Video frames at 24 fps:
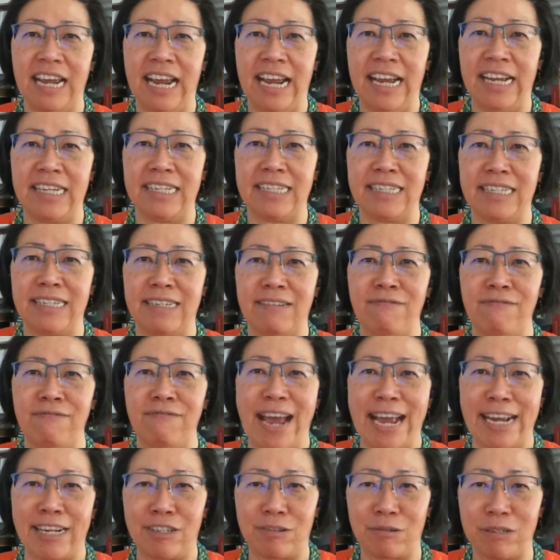and
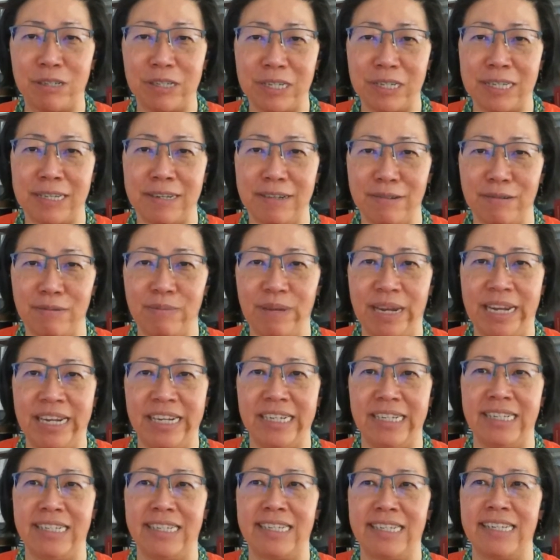factualism
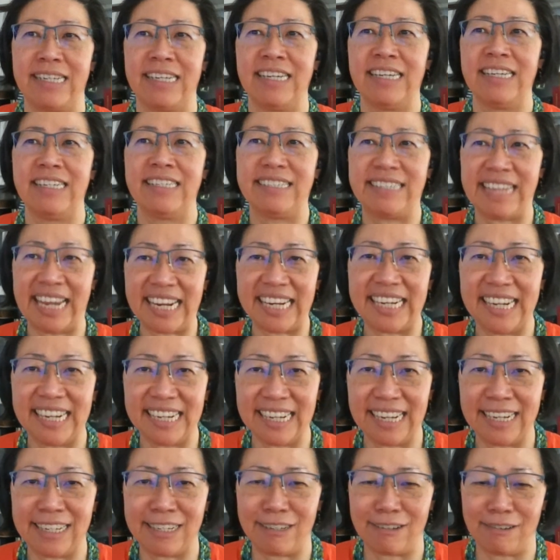and data,
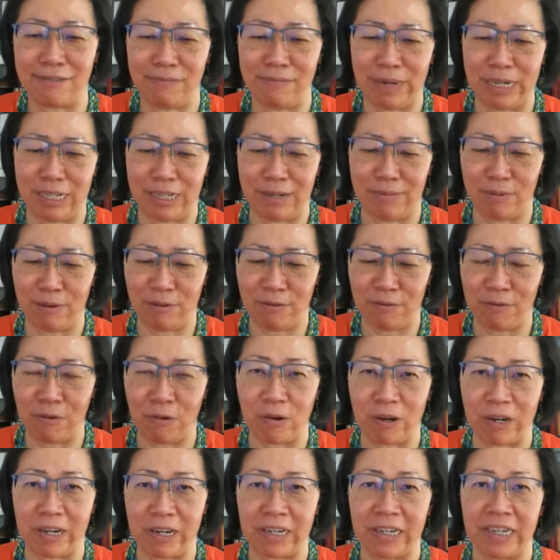as you've mentioned
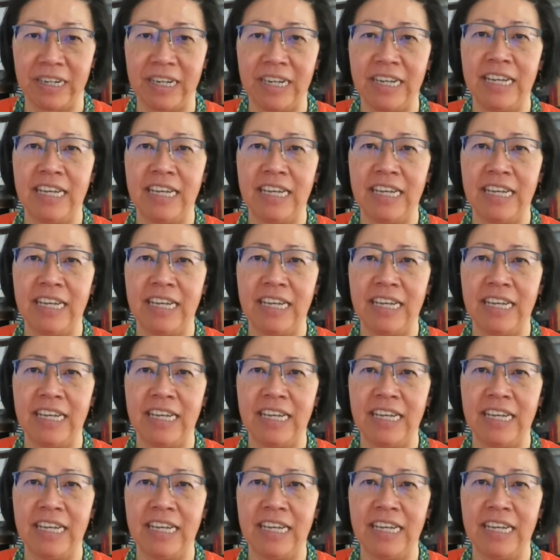before,